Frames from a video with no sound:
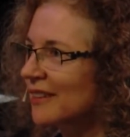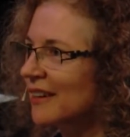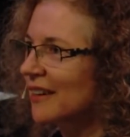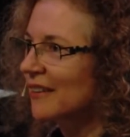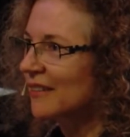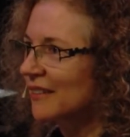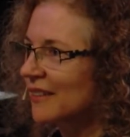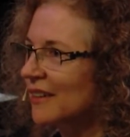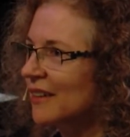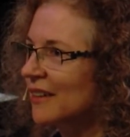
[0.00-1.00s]
Yeah.
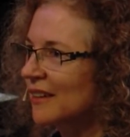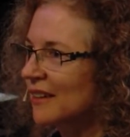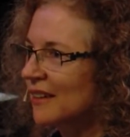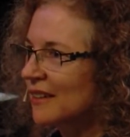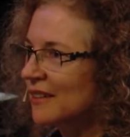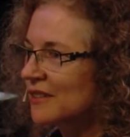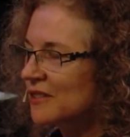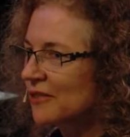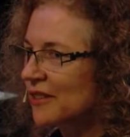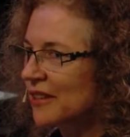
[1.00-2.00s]
So
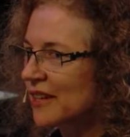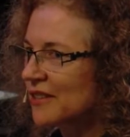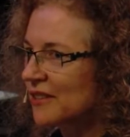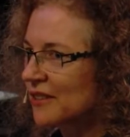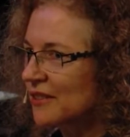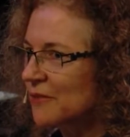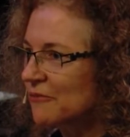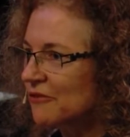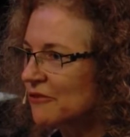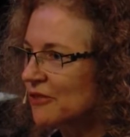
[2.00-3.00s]
we're engaging the lymph
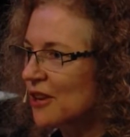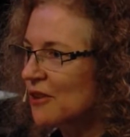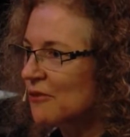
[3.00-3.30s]
flow.